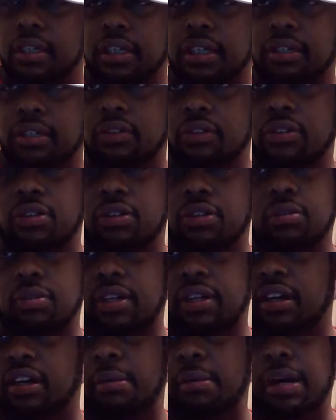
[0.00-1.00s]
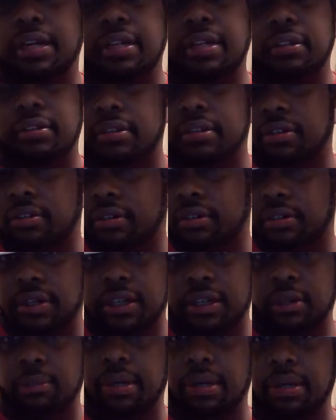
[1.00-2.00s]
if you're doing what everybody else is doing, you
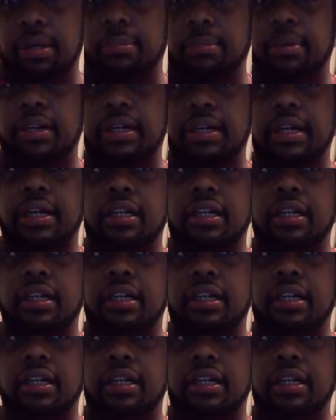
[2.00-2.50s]
ain't gonna make no money.